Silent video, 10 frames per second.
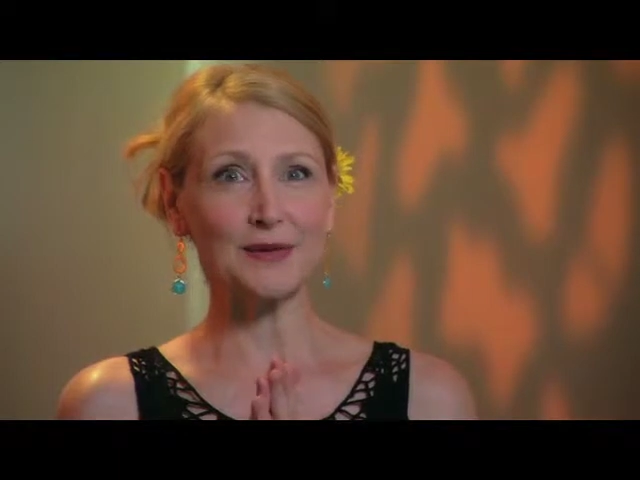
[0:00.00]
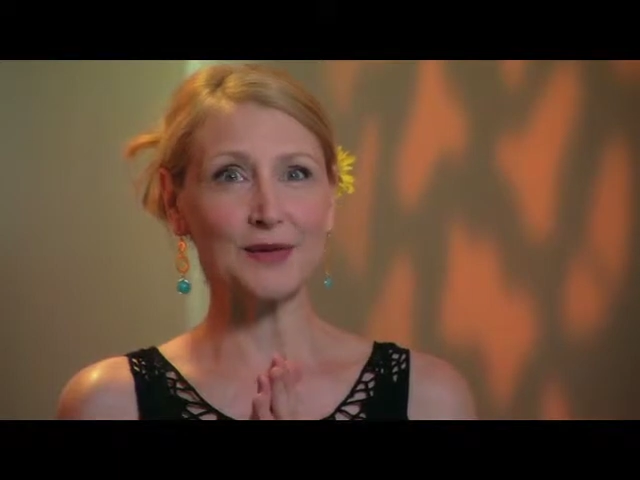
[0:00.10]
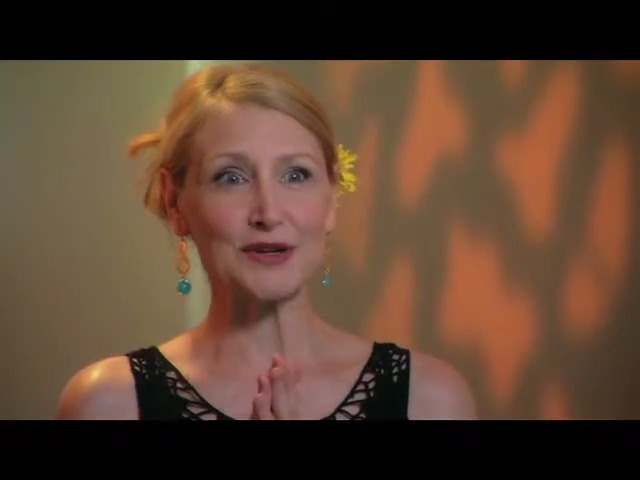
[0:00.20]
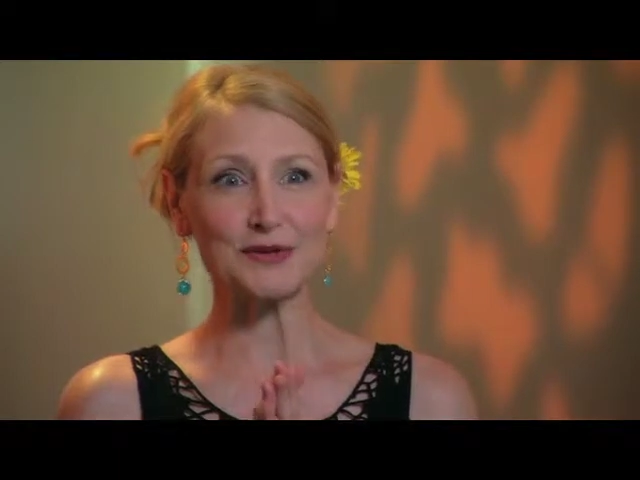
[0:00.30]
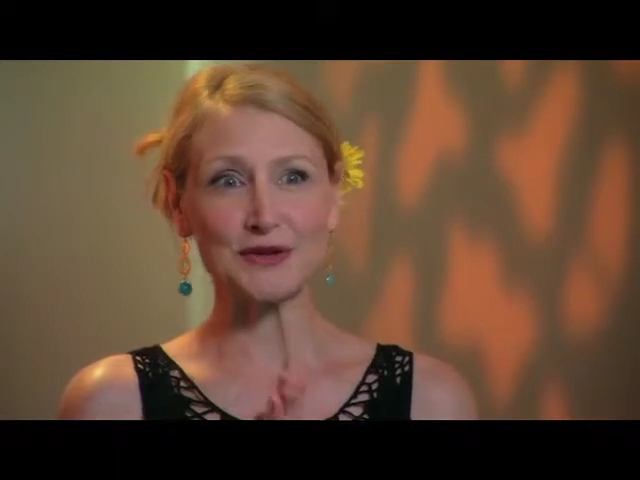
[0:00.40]

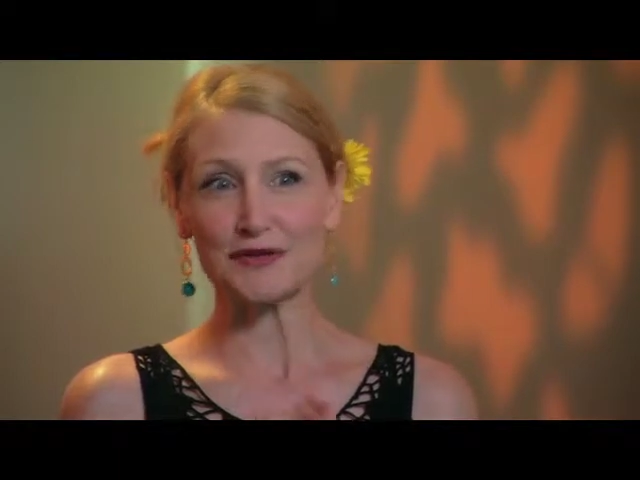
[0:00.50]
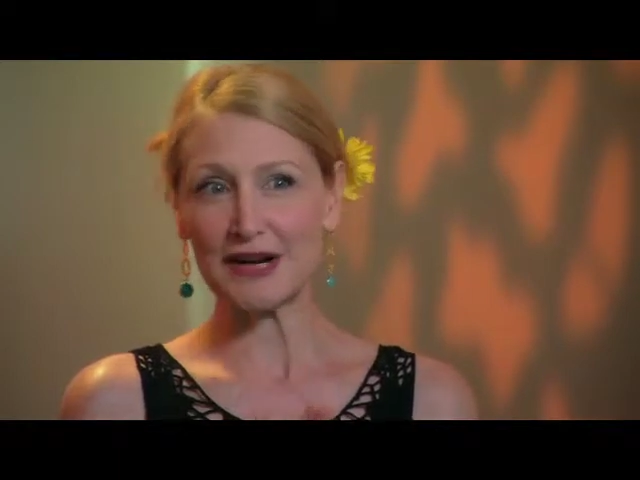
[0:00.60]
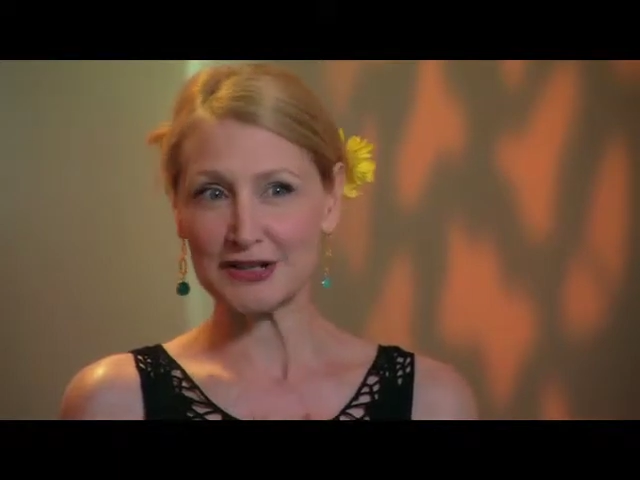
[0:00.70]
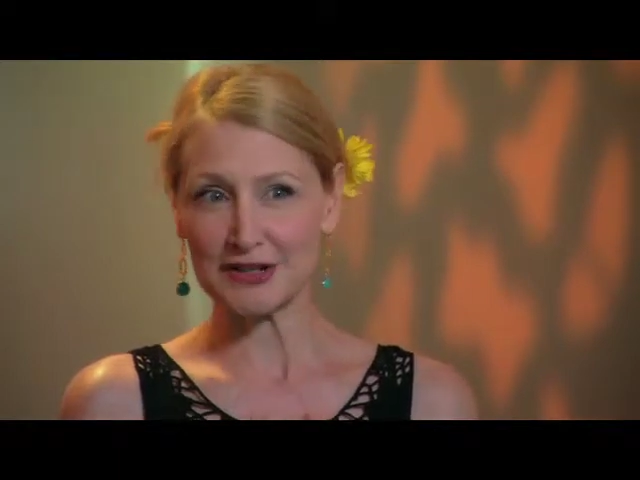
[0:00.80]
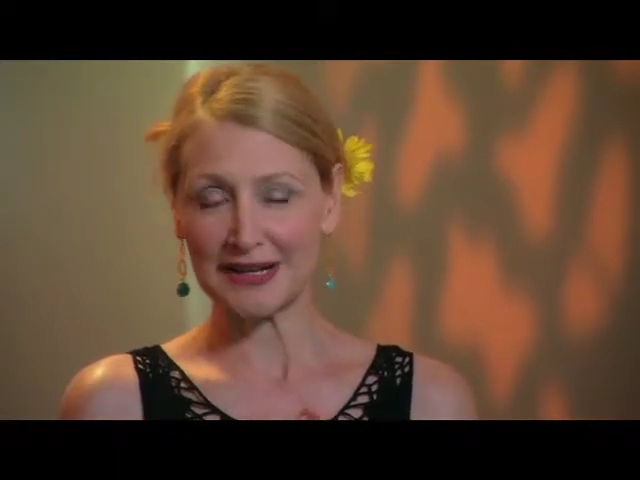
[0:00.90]
what's
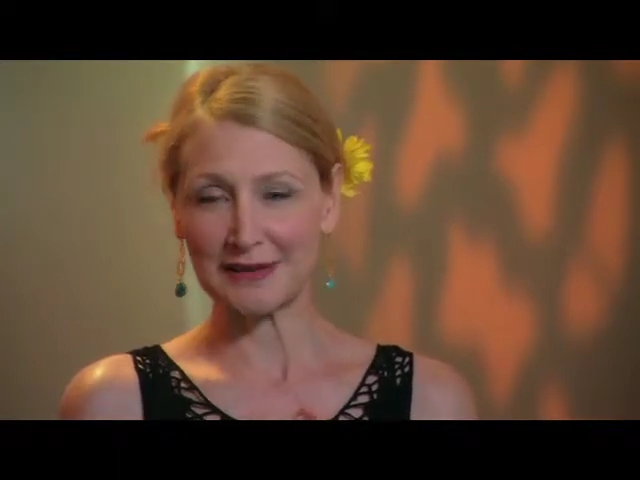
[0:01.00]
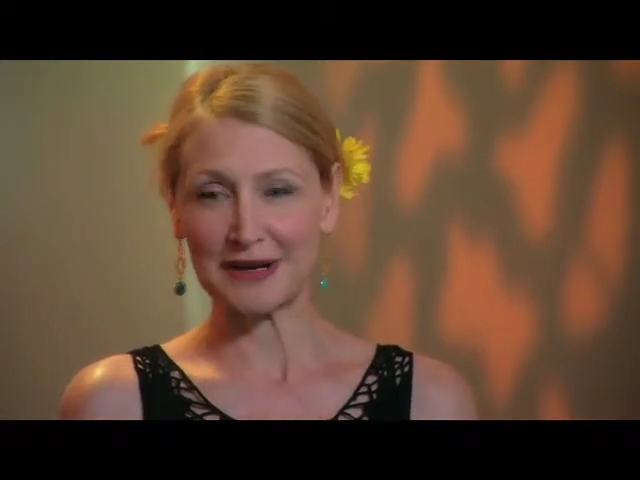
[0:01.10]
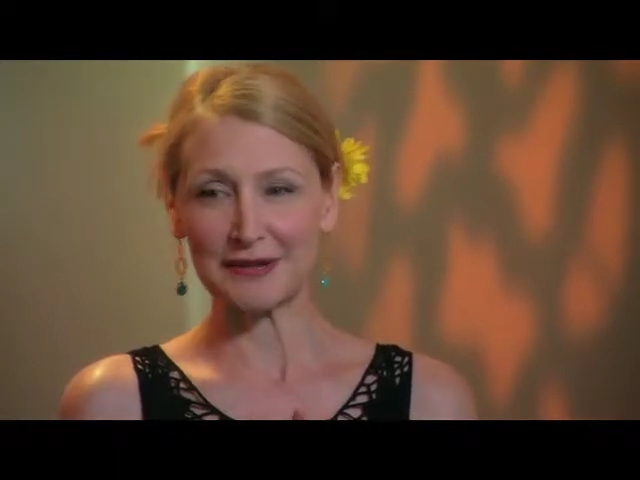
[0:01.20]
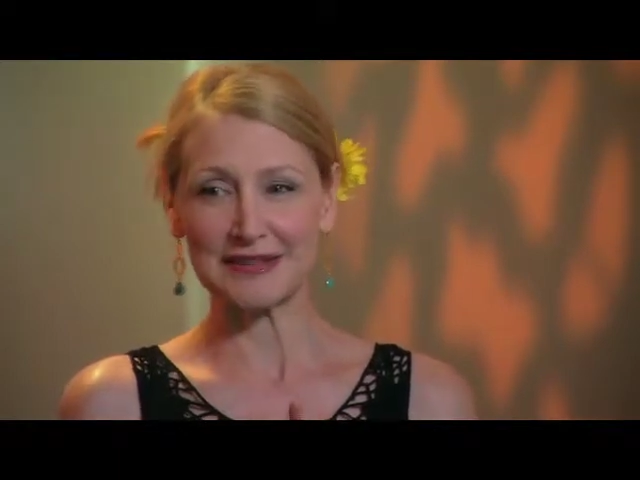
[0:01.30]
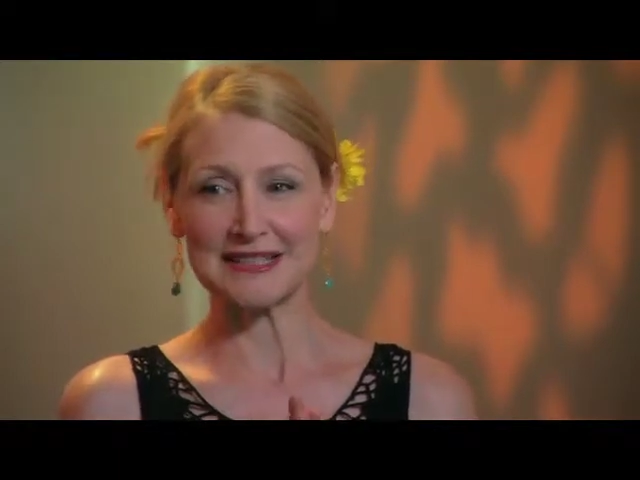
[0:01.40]
refreshing
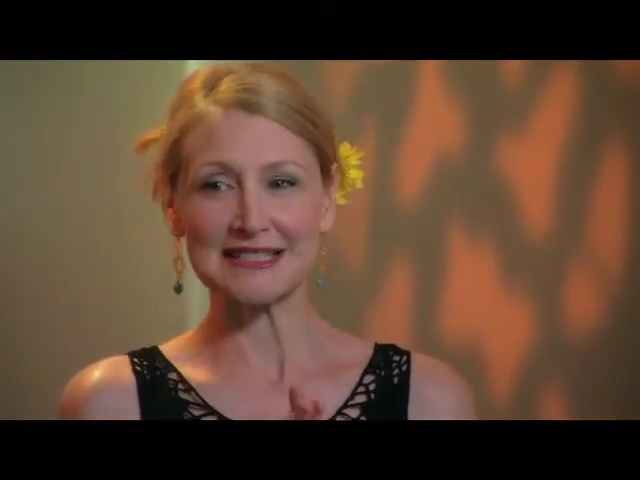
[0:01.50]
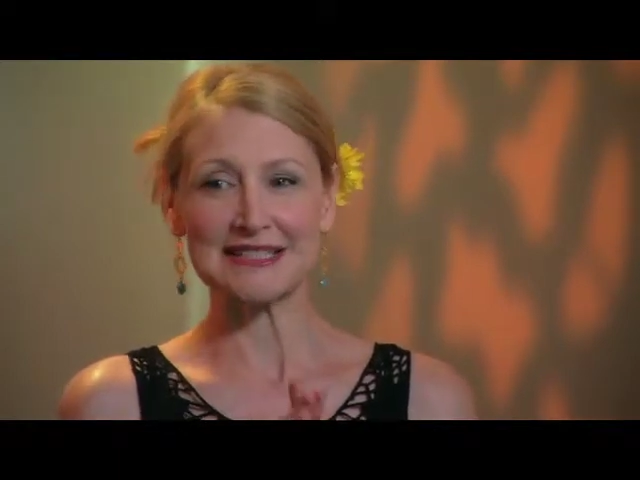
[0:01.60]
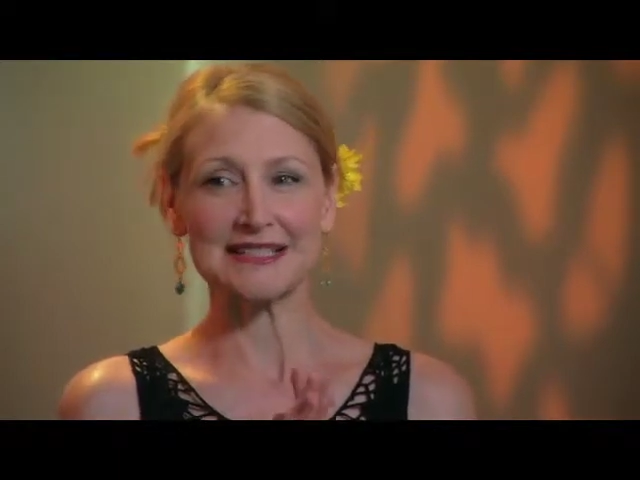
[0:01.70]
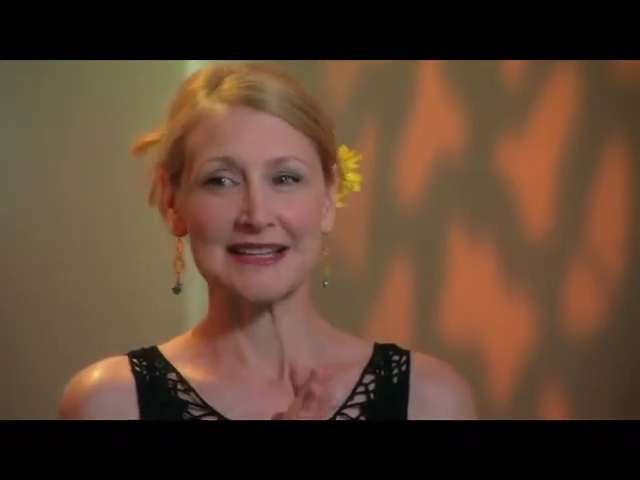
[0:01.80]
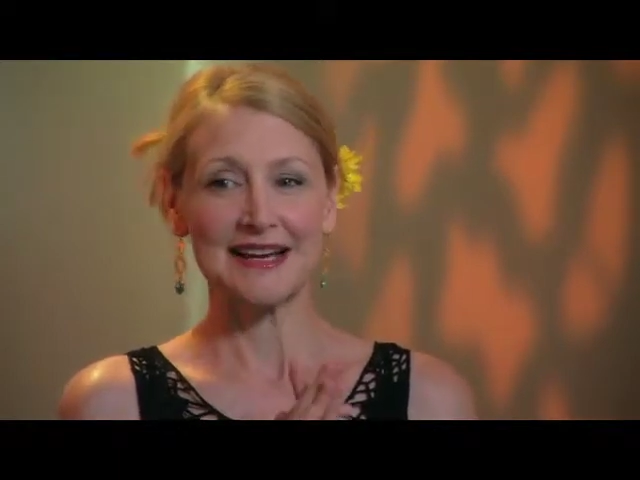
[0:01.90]
about this
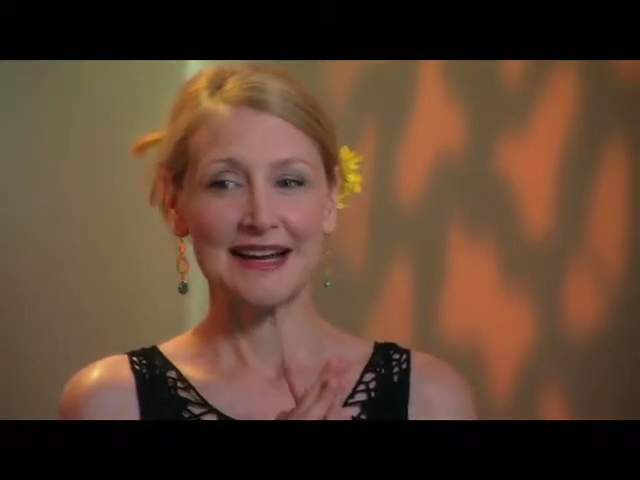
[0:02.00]
is